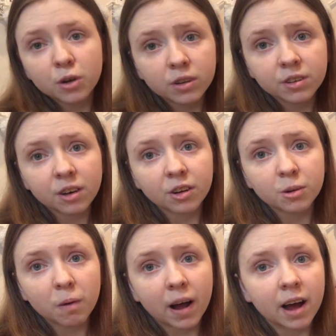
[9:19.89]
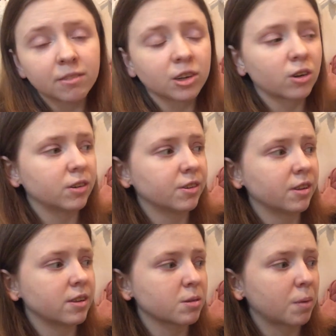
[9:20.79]
couldn't tell you why I haven't gotten
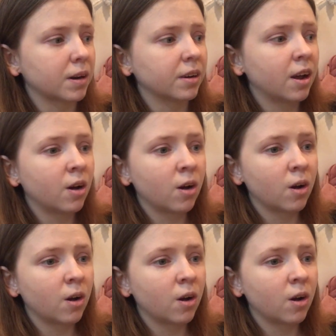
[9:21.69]
to this one.